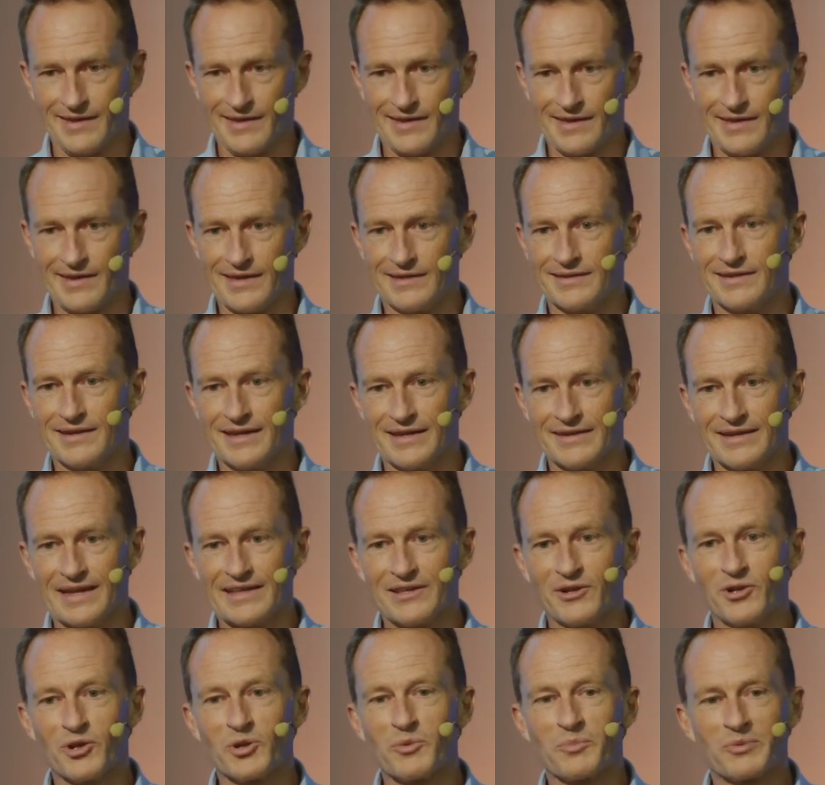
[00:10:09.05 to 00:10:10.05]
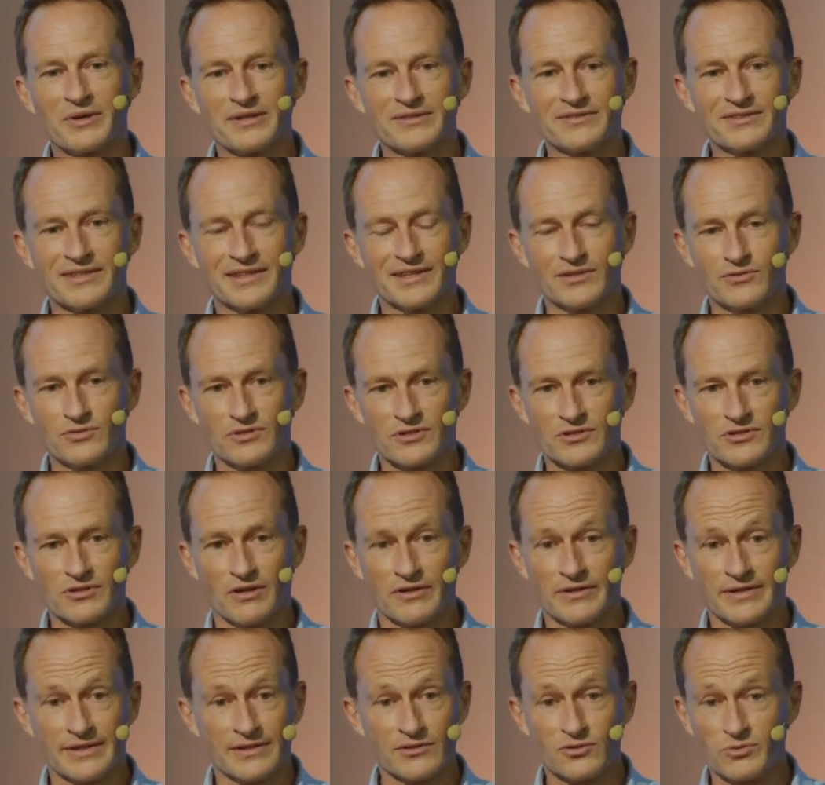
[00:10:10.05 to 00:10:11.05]
In analog printing, you're
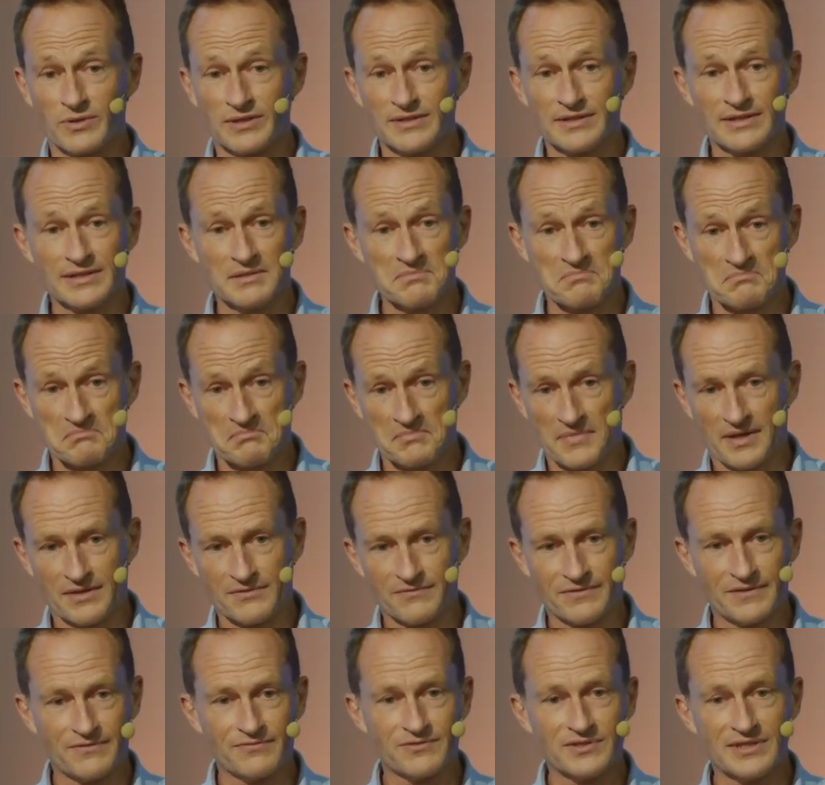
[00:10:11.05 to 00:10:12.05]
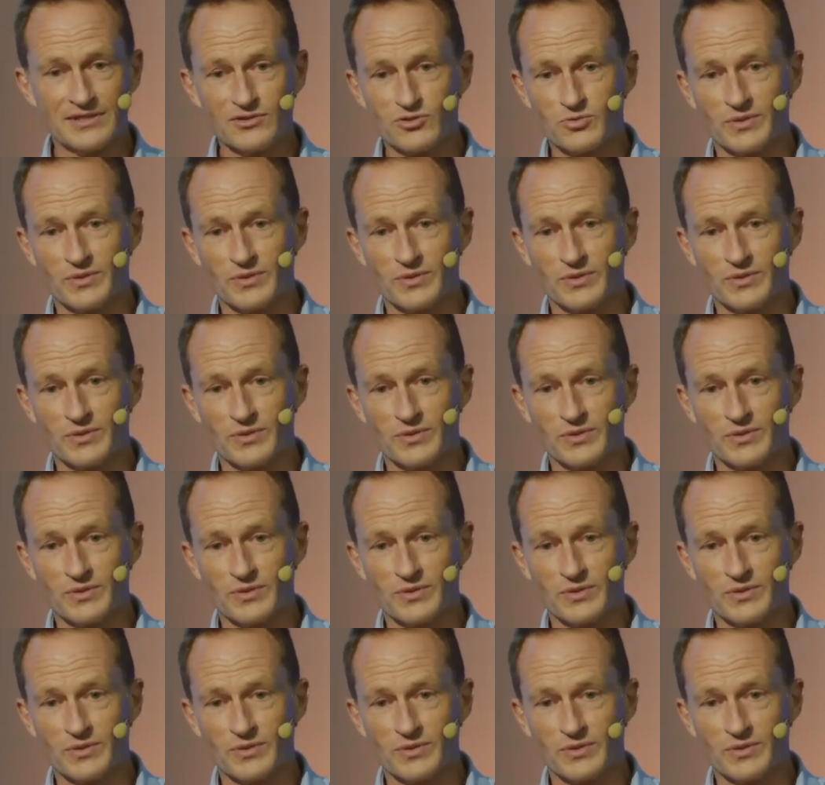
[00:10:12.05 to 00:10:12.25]
talking 15,